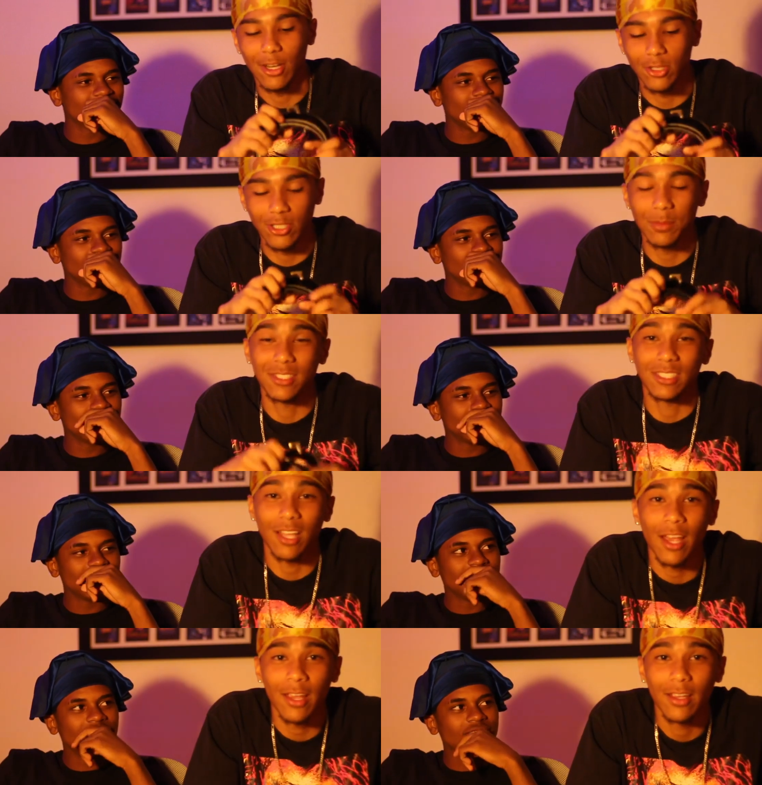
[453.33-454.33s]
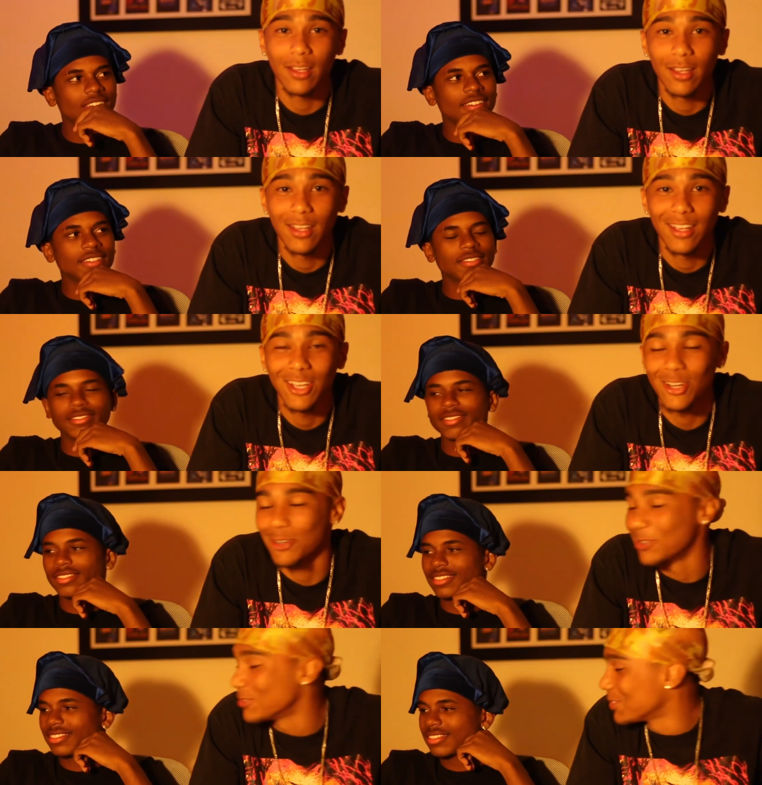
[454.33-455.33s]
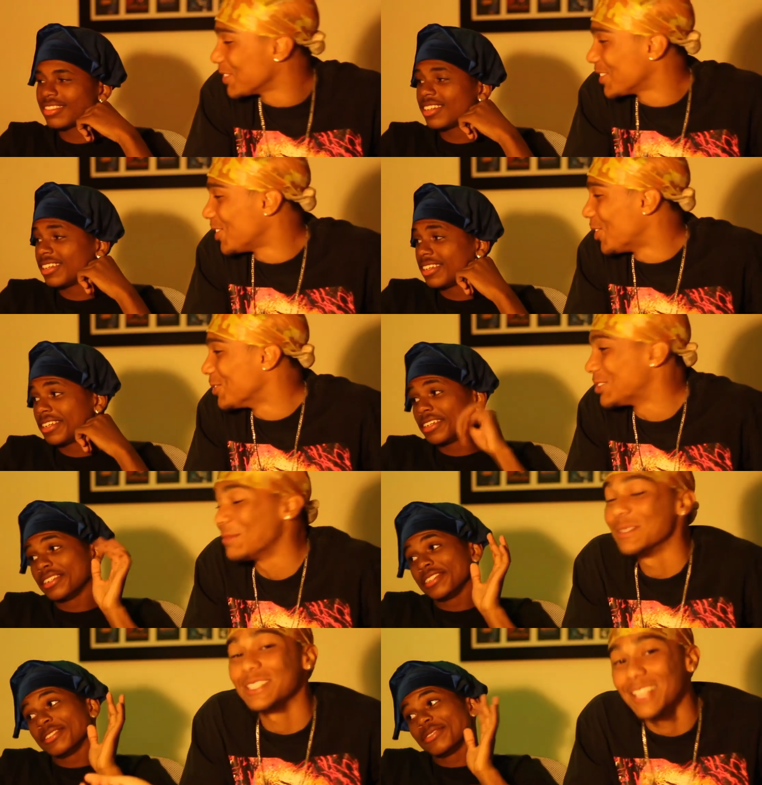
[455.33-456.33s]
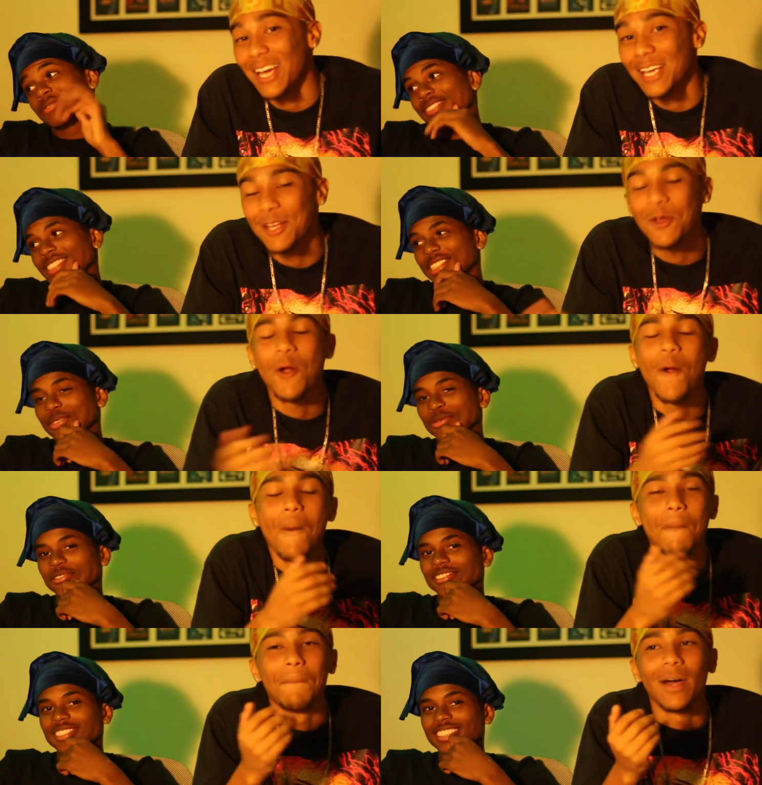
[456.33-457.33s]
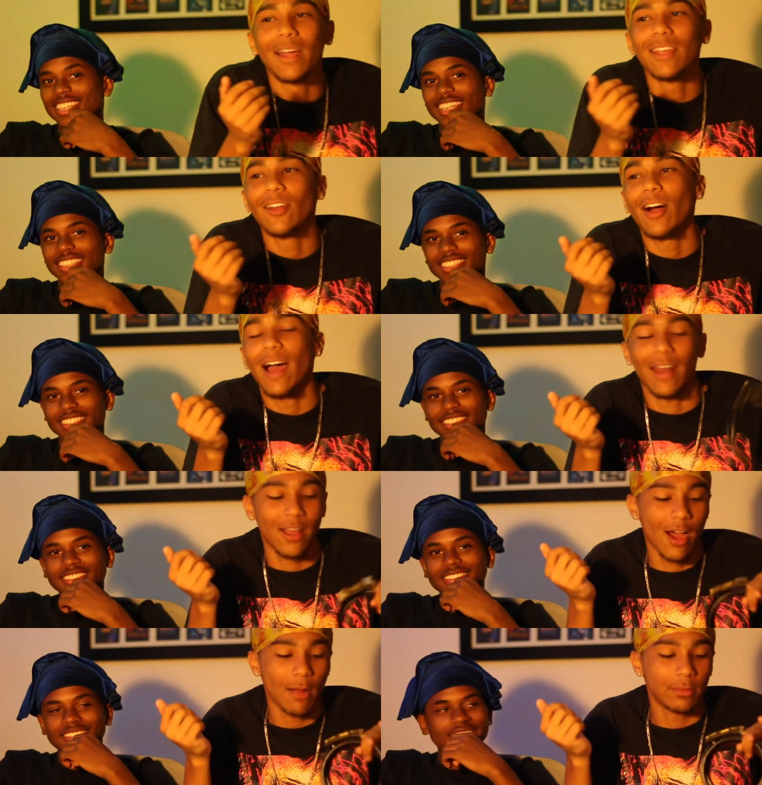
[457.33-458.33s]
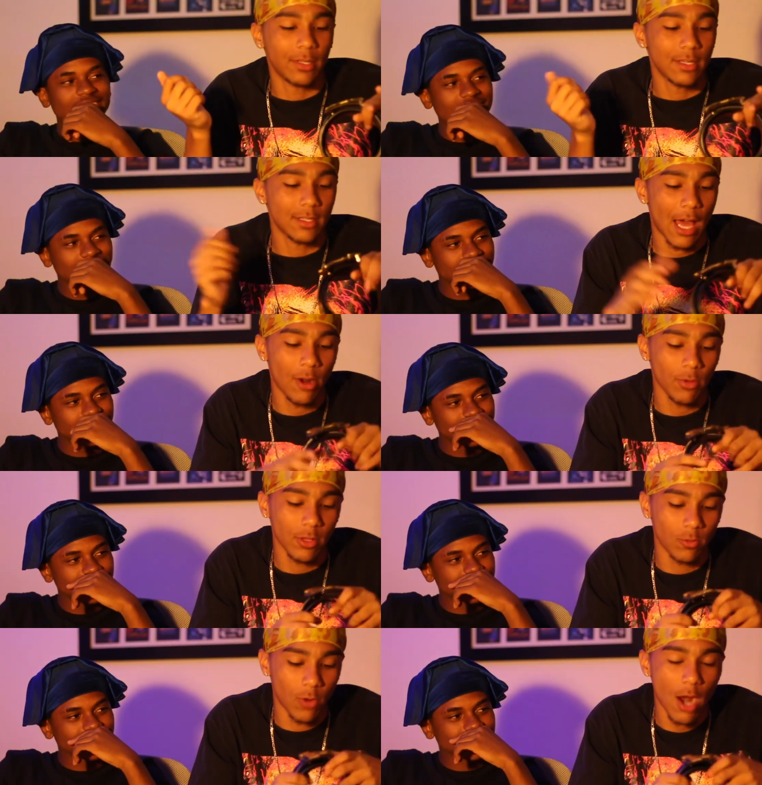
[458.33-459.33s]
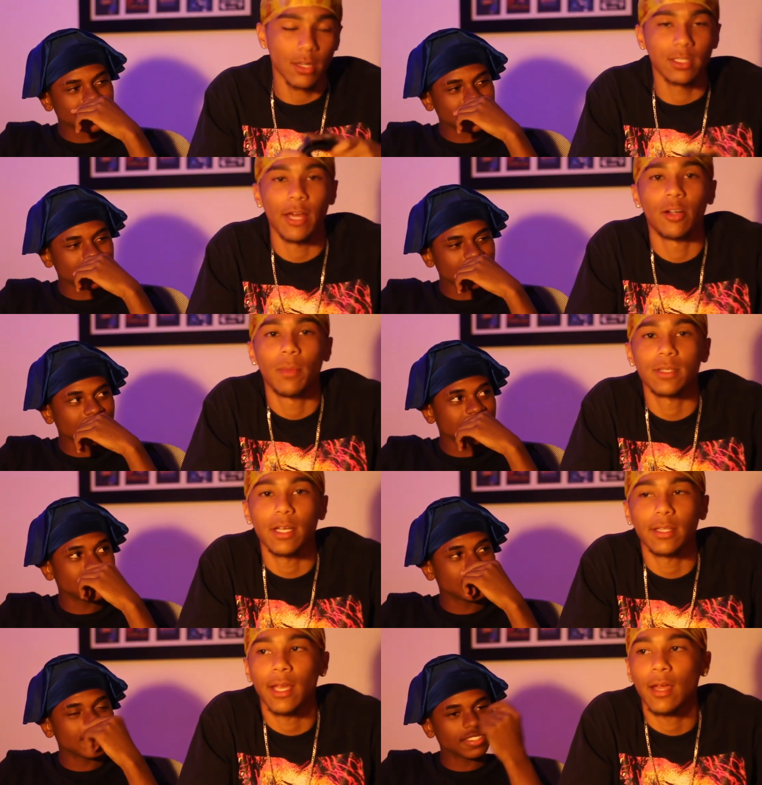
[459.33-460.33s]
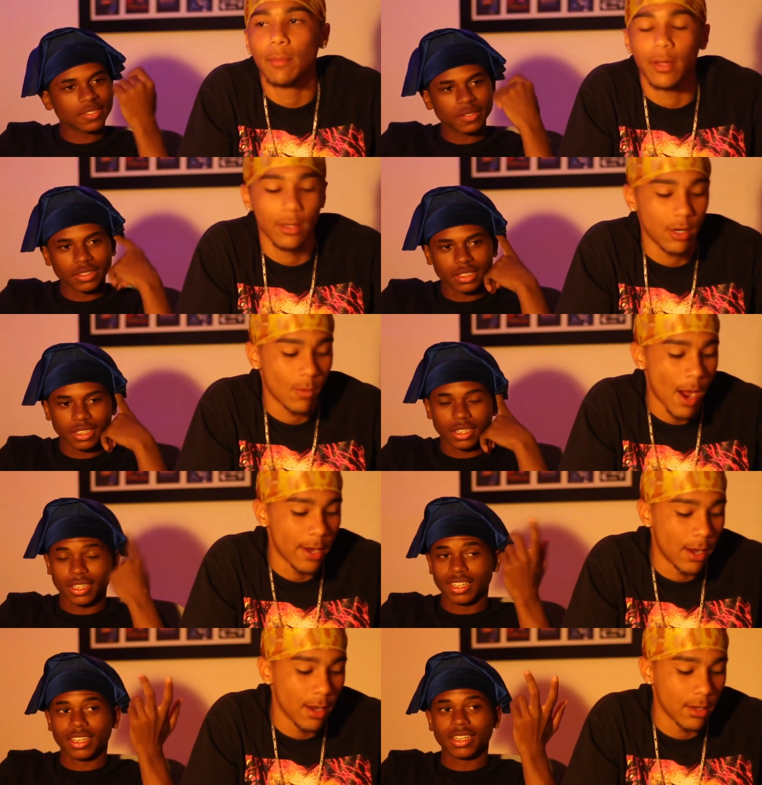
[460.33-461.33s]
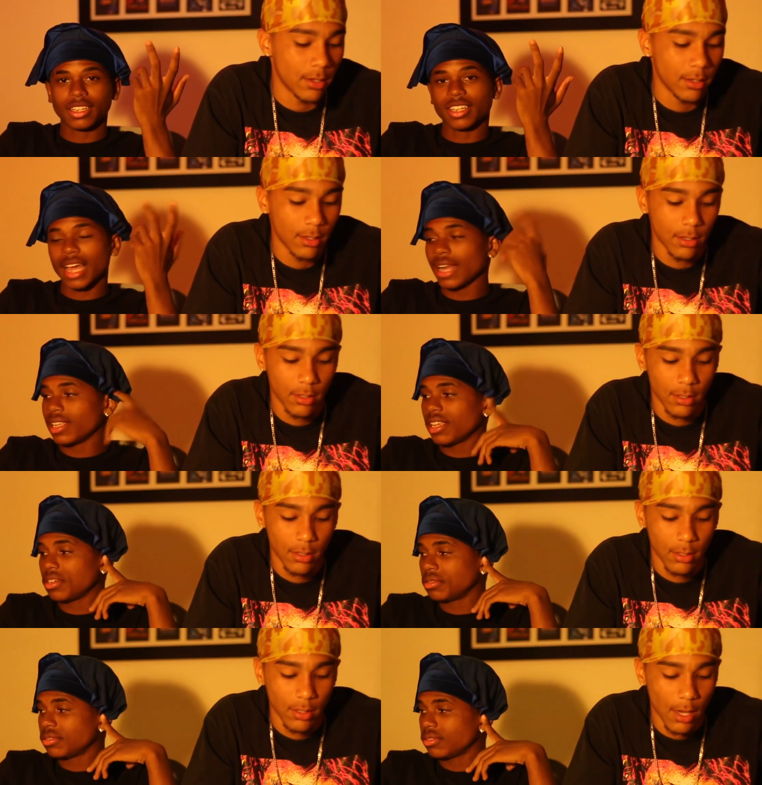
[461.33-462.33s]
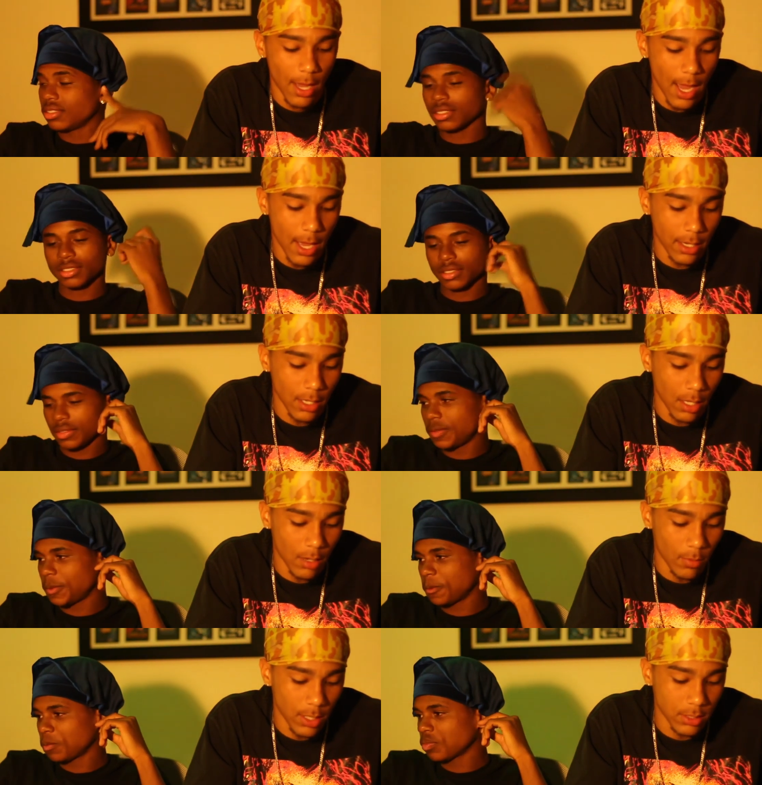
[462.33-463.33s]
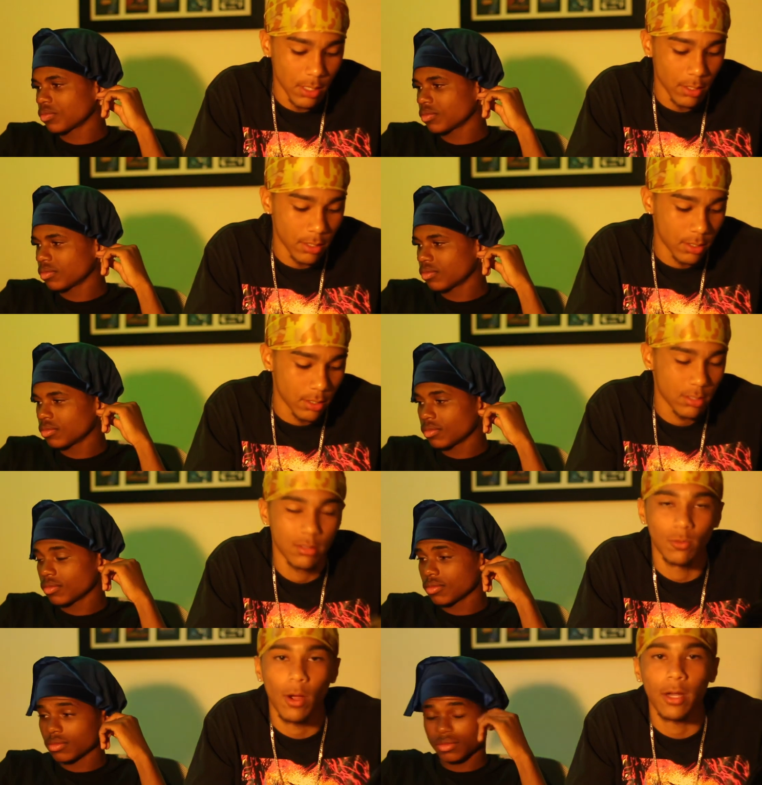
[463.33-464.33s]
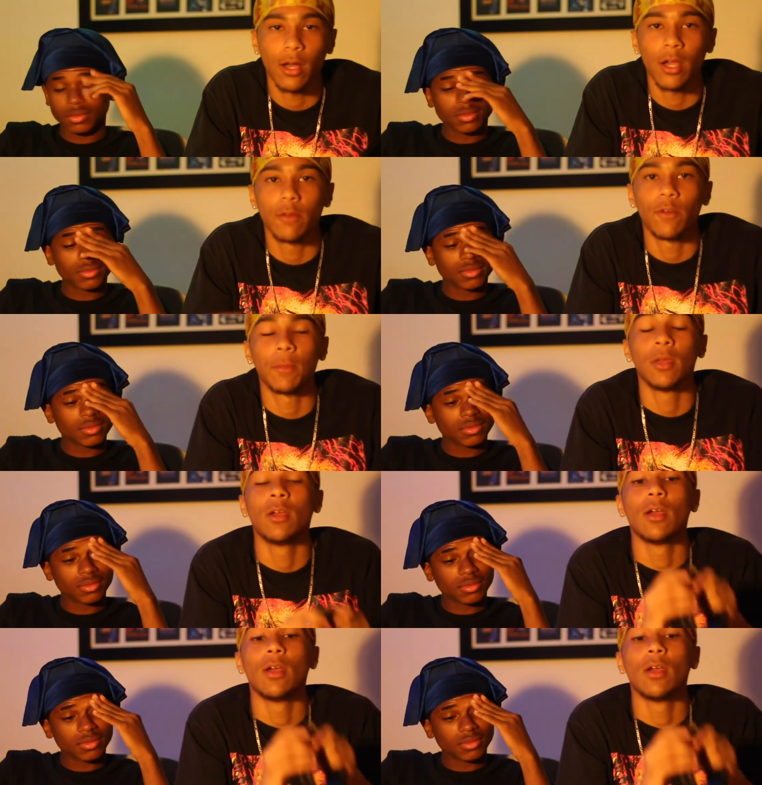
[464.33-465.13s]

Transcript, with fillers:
Speaker 1: know, something slight. You know, something slight. Some. But you know, I had to cop this. I don't really rock designer belts like that, but you know, why not? He had to get it. I had to get it when I saw it. Why not? You feel me?